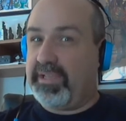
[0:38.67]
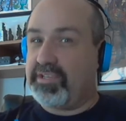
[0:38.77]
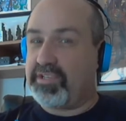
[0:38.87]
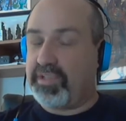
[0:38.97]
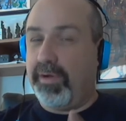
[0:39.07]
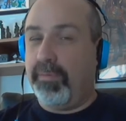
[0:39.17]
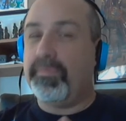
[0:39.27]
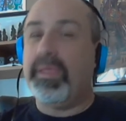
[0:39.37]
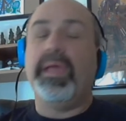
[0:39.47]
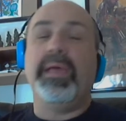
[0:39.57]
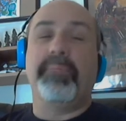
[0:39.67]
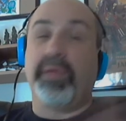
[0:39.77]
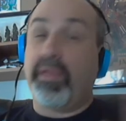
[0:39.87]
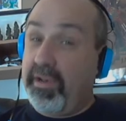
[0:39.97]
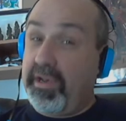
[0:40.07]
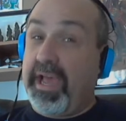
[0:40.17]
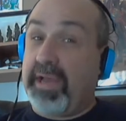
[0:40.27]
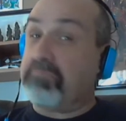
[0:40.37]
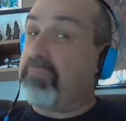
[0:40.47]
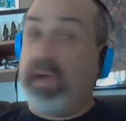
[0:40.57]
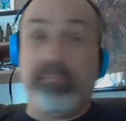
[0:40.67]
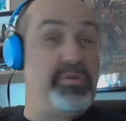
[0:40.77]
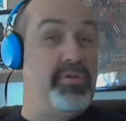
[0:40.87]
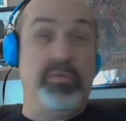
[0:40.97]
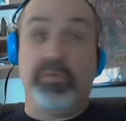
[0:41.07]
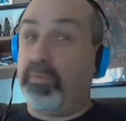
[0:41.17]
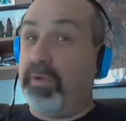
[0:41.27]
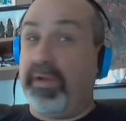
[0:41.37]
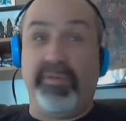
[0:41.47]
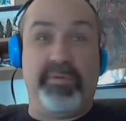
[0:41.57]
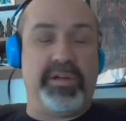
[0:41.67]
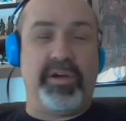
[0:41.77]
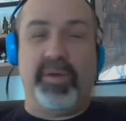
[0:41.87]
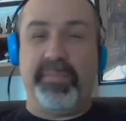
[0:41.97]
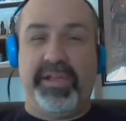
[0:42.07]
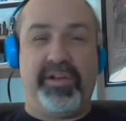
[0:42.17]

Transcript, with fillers: So, but other than that, I'm cool with whatever you want to call me.